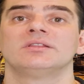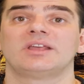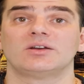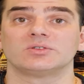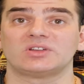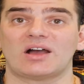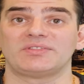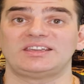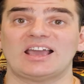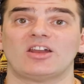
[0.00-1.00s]
They also have
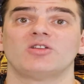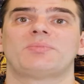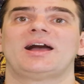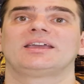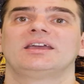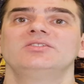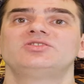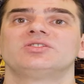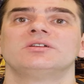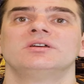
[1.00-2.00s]
the yellow
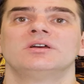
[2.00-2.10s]
package,